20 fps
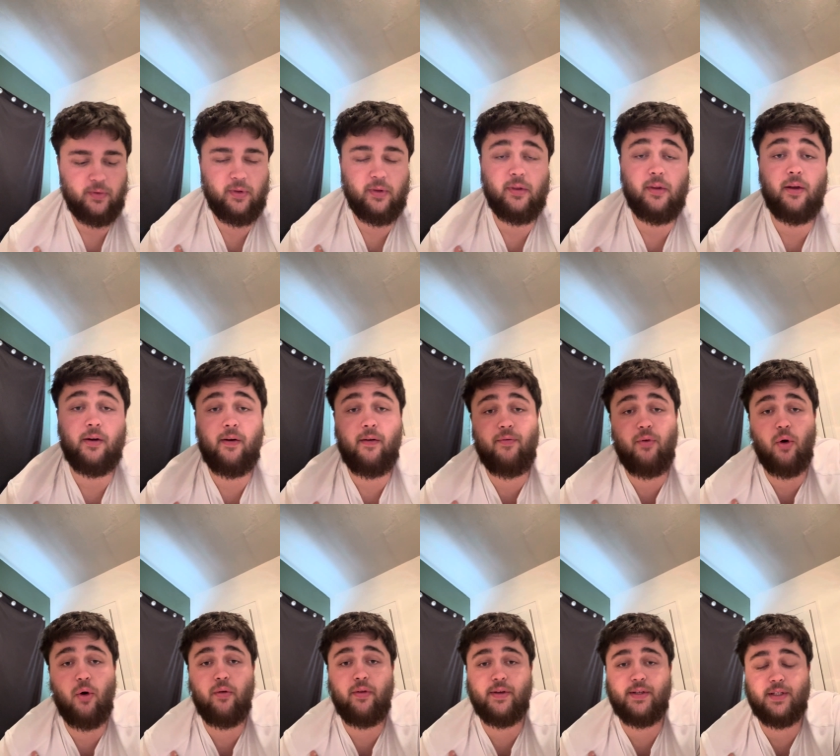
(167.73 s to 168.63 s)
The
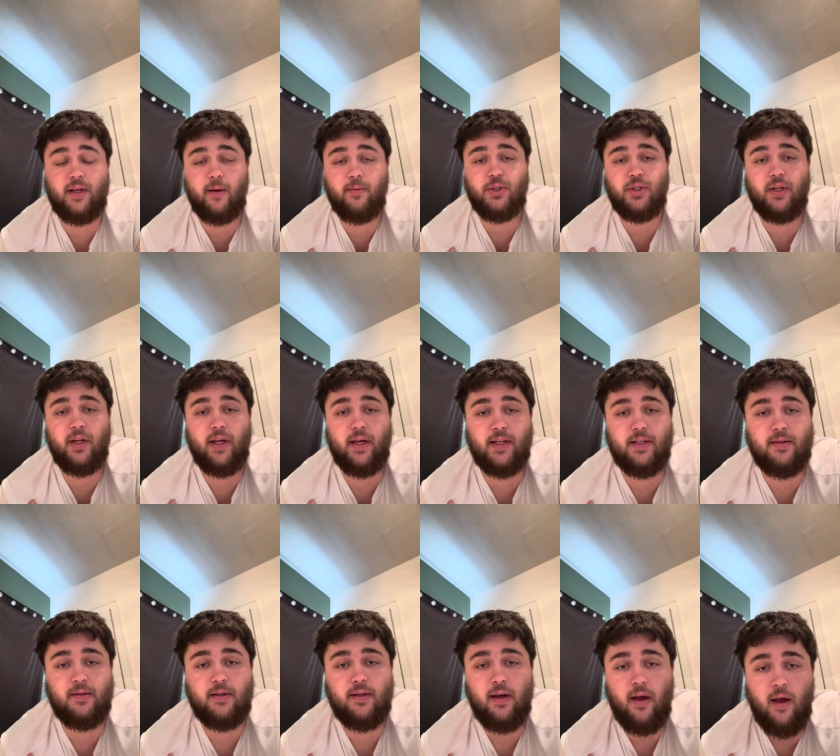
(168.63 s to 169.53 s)
fourth assumption
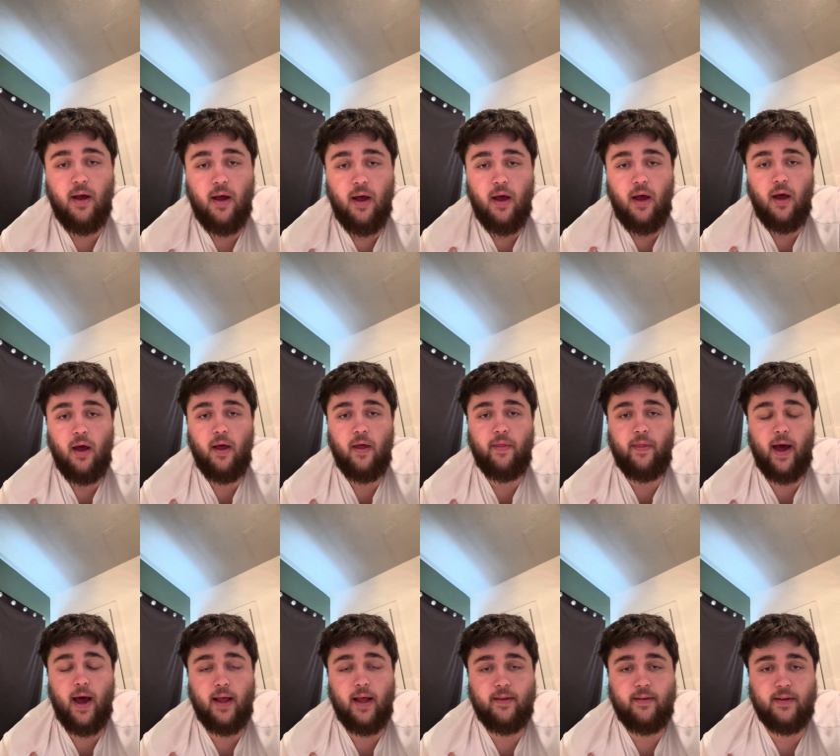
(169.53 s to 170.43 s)
is
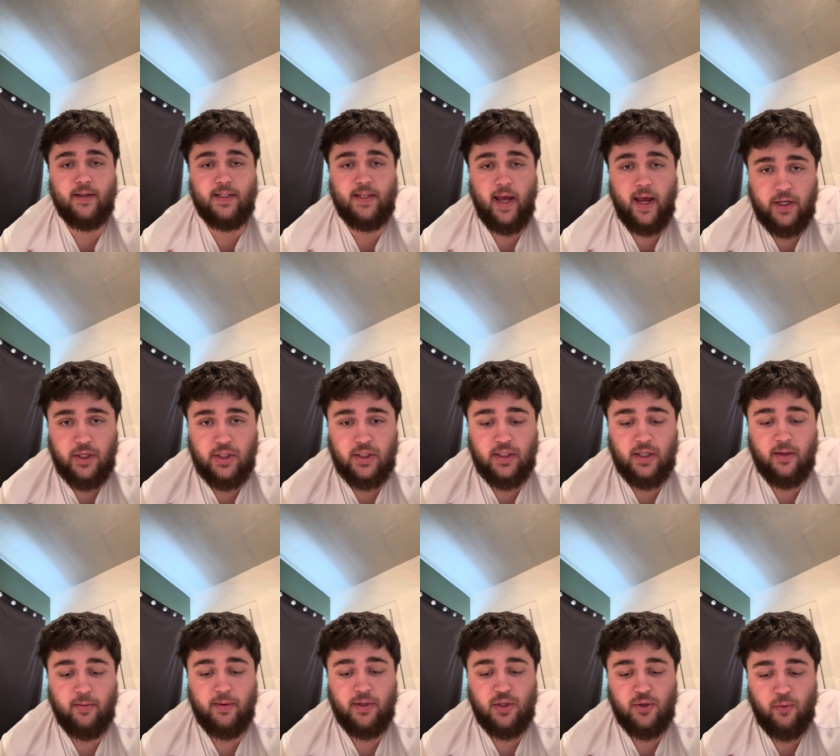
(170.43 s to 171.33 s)
that the sanctions need
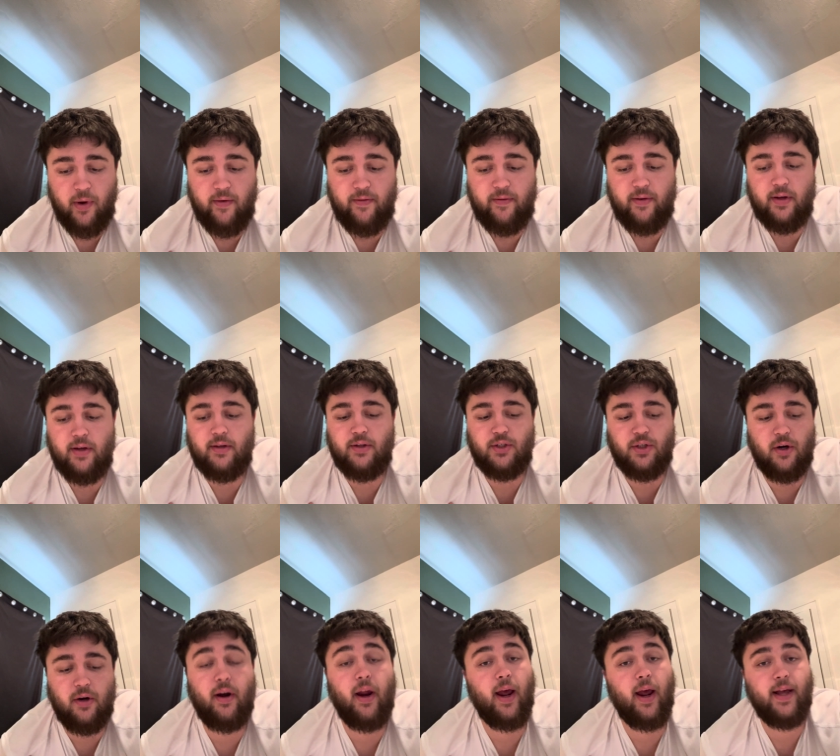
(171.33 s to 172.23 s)
to be swift,
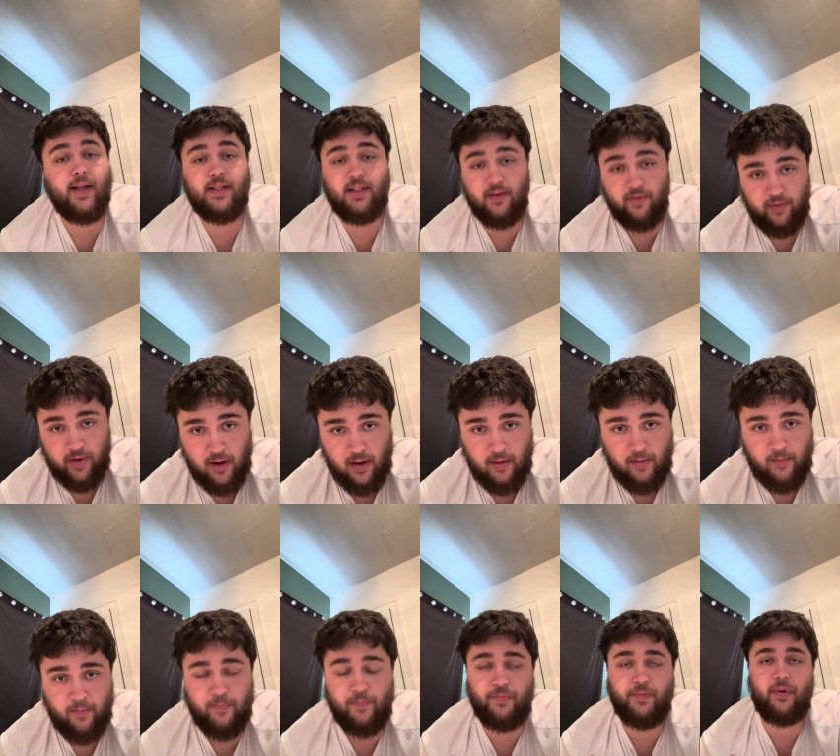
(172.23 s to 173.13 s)
certain, and severe,
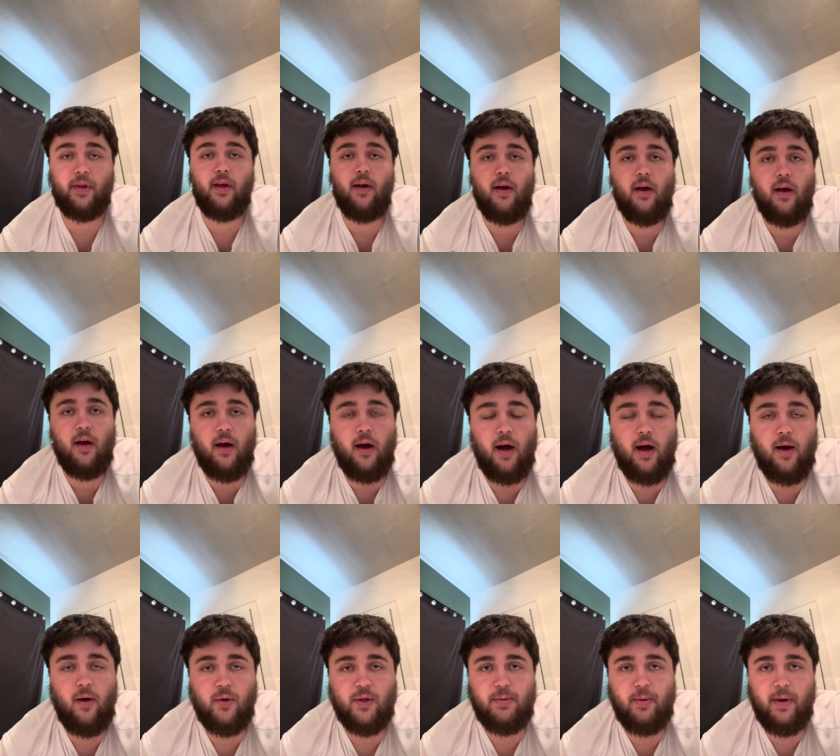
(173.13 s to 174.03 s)

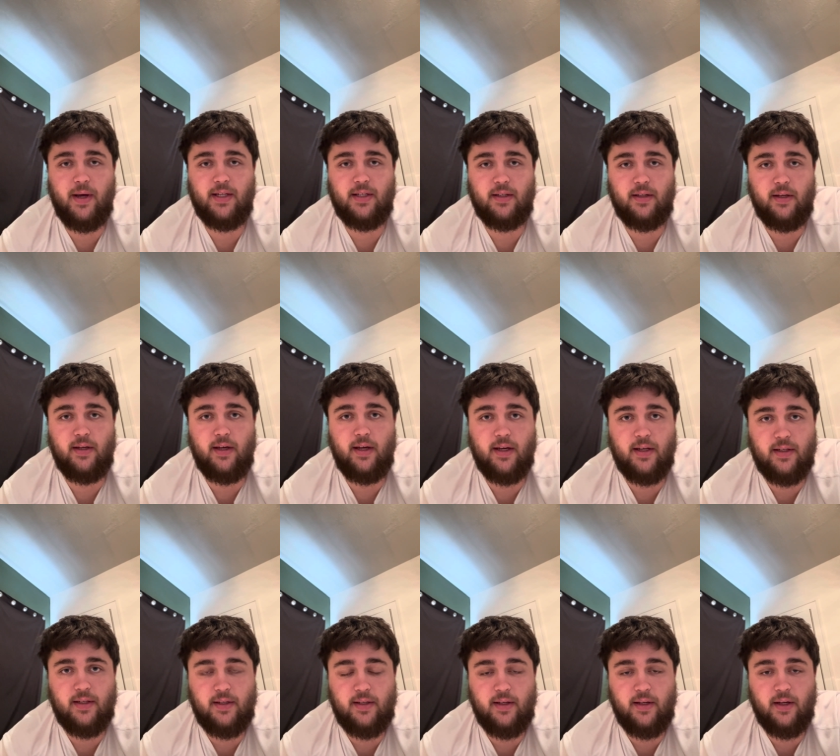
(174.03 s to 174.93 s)
which basically
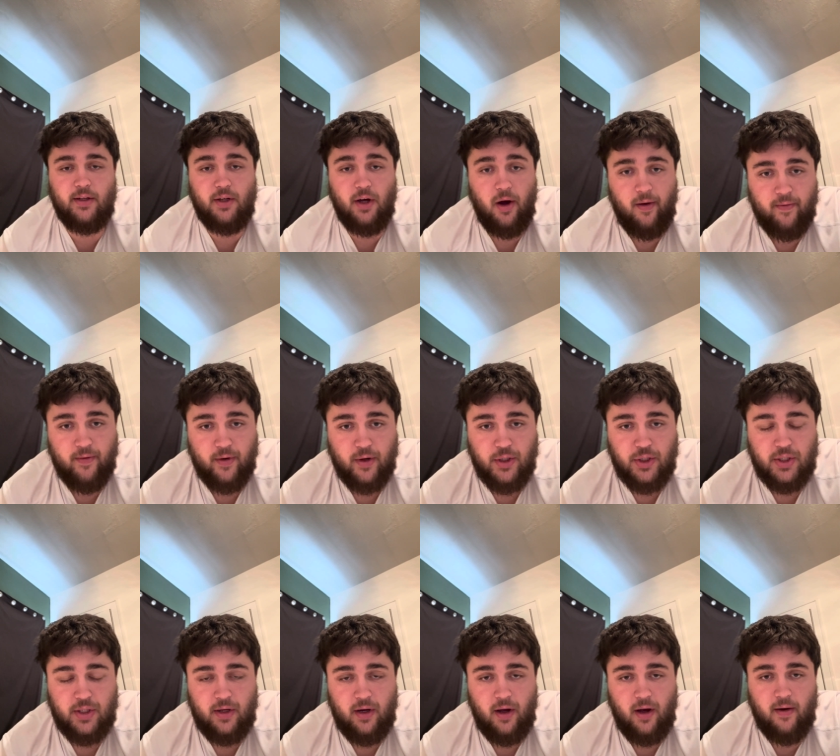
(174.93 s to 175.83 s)
is the adult
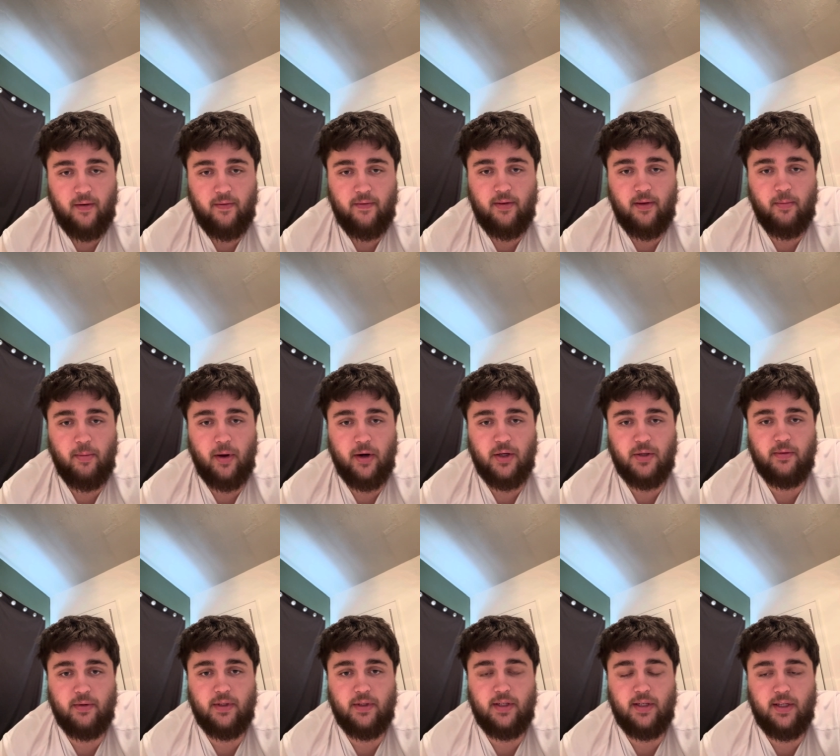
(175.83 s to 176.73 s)
version of the
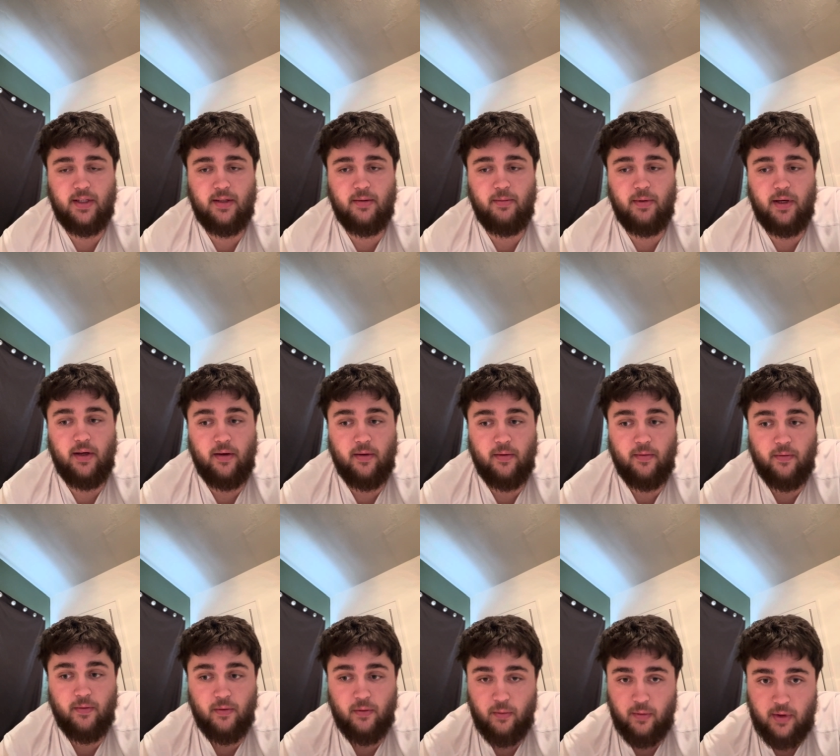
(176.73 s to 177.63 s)
punishments need to be
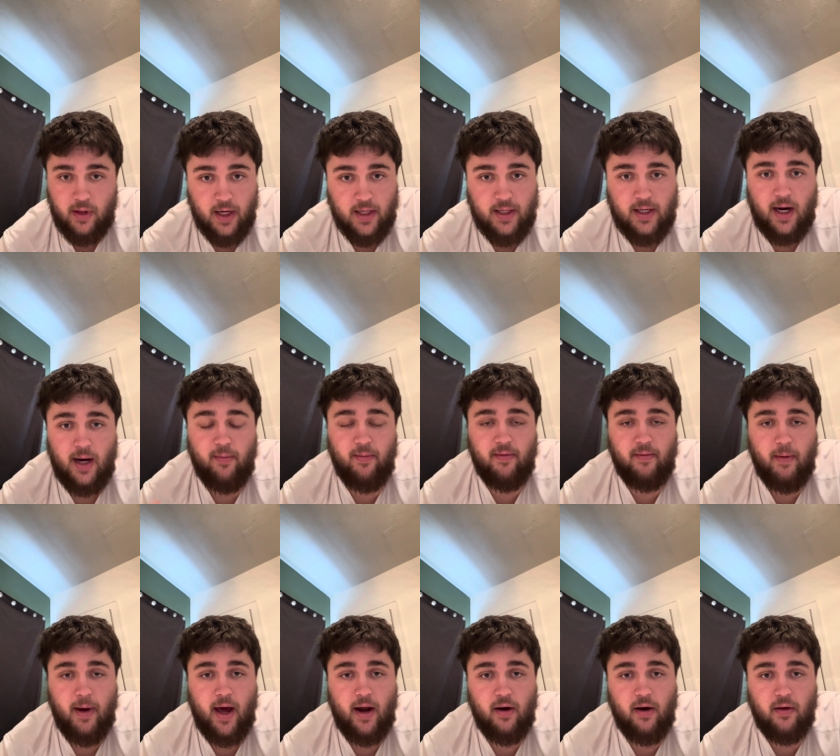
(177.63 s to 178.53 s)
within a timely
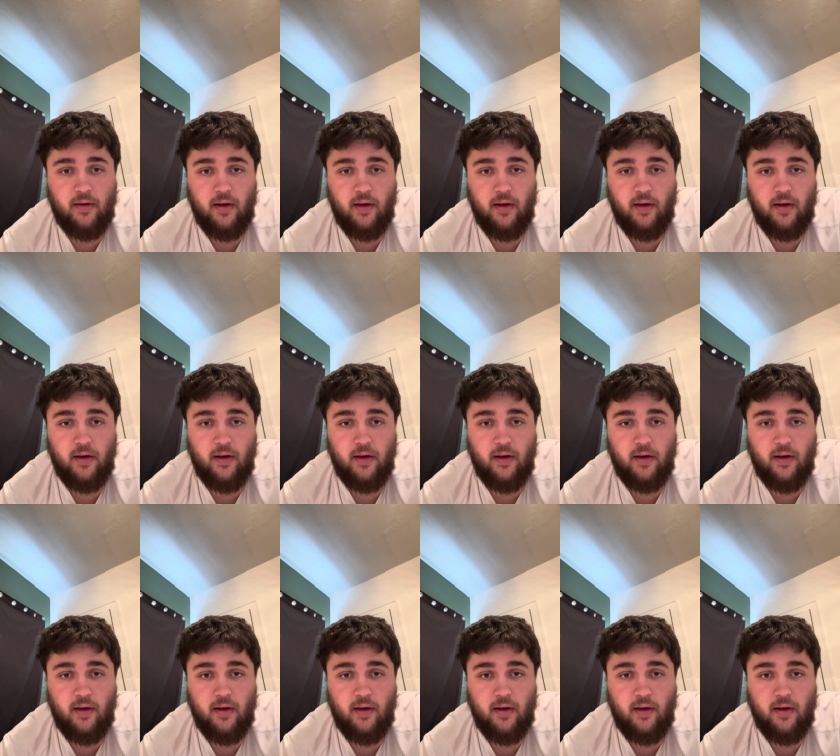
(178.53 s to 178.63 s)
matter.